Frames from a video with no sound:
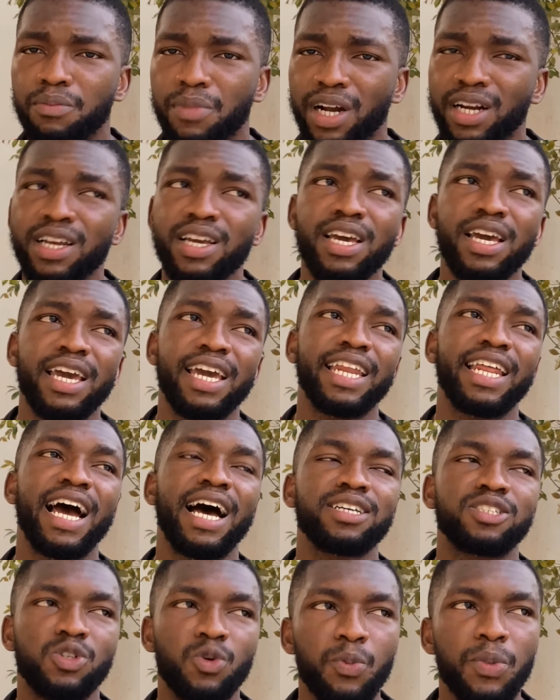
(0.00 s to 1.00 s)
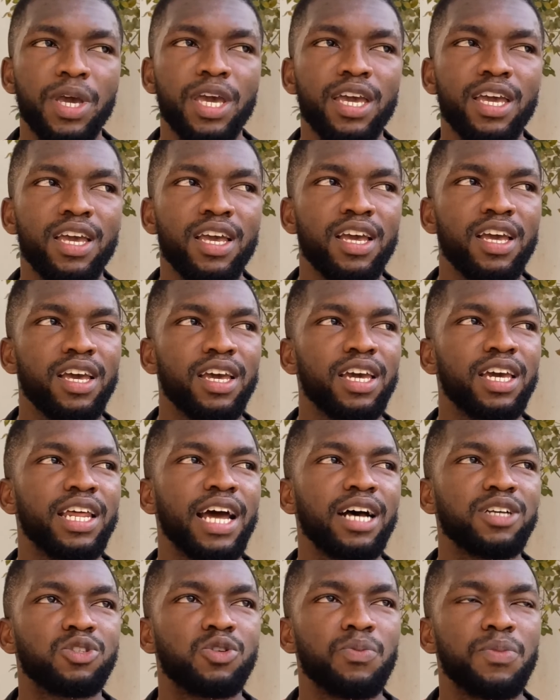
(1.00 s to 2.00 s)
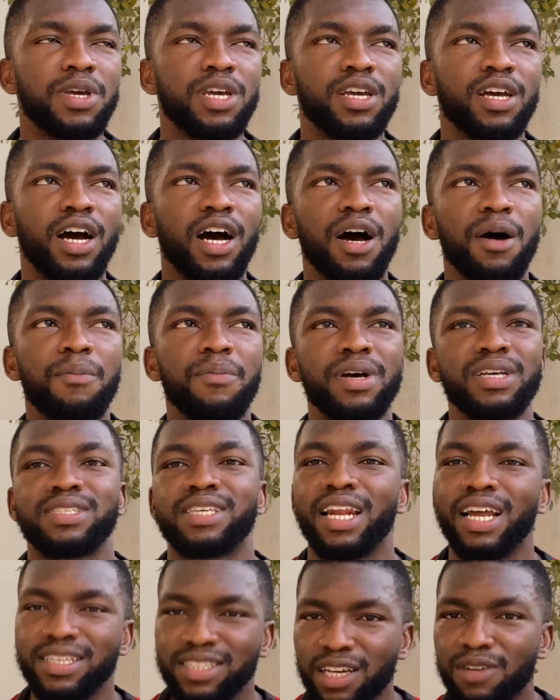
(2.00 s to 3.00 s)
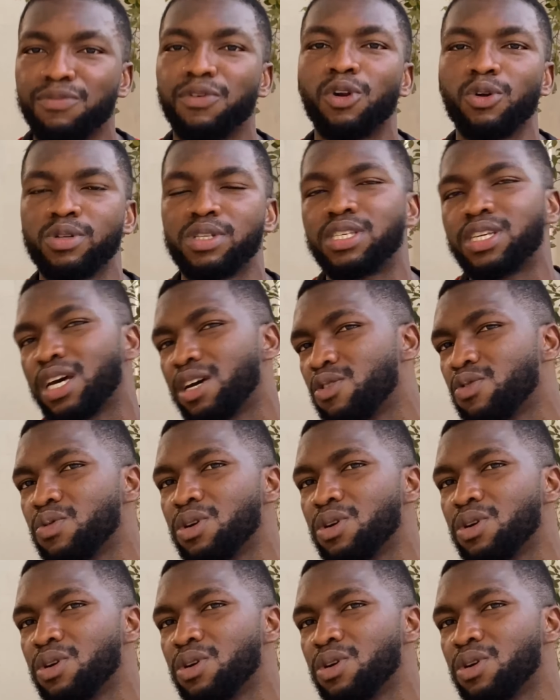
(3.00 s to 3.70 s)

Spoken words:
But it has to be a selected volunteer.